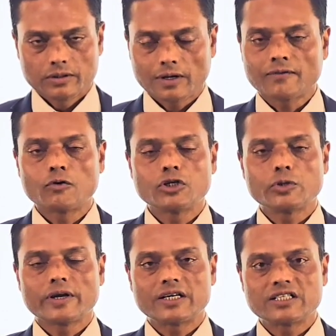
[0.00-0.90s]
of course
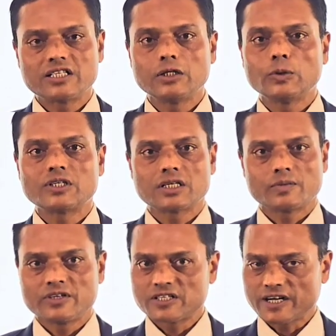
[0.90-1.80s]
you can see
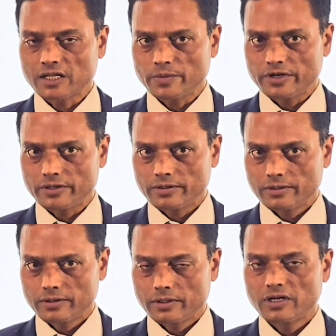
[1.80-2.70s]
yourself inside the mirror.
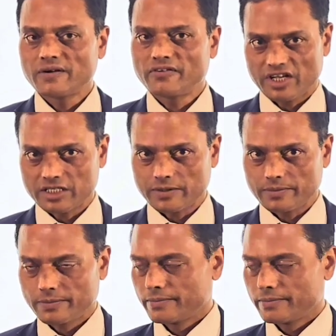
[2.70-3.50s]
Reflexive.